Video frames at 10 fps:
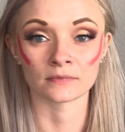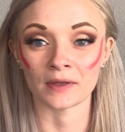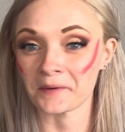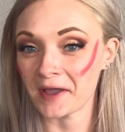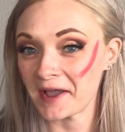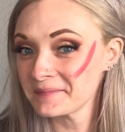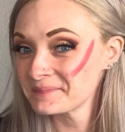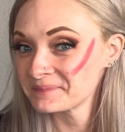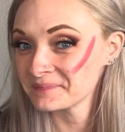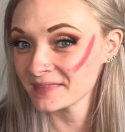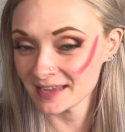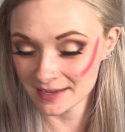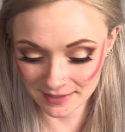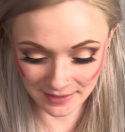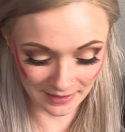Okay,
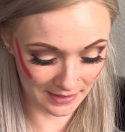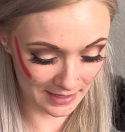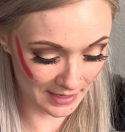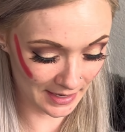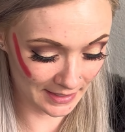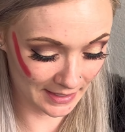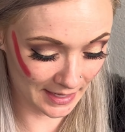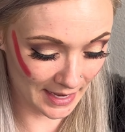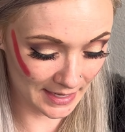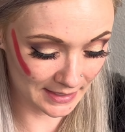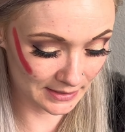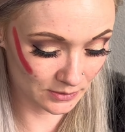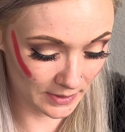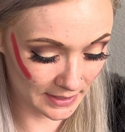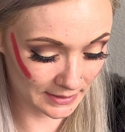and then I guess
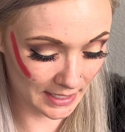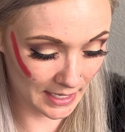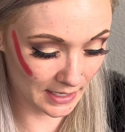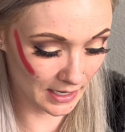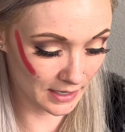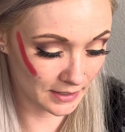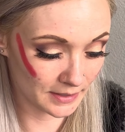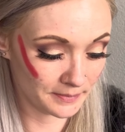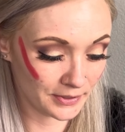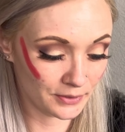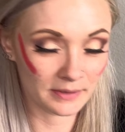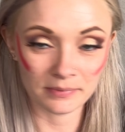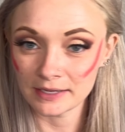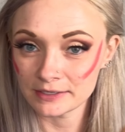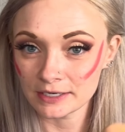we take our beauty
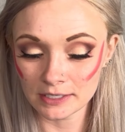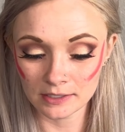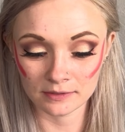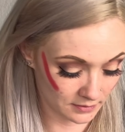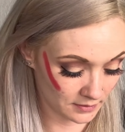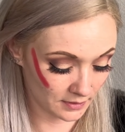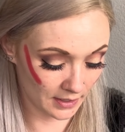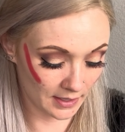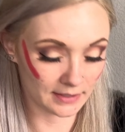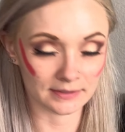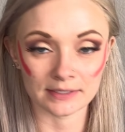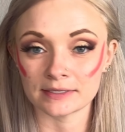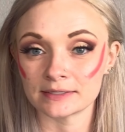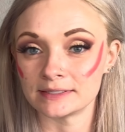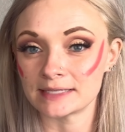blender and
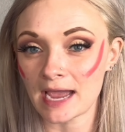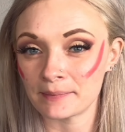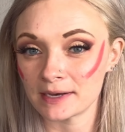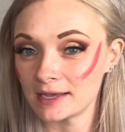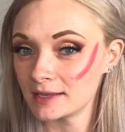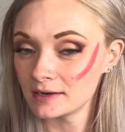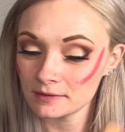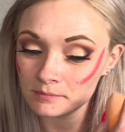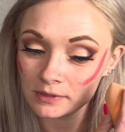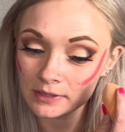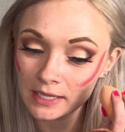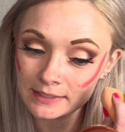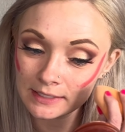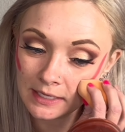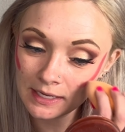dab it in, blend
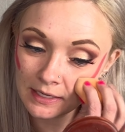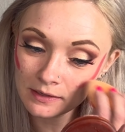it in.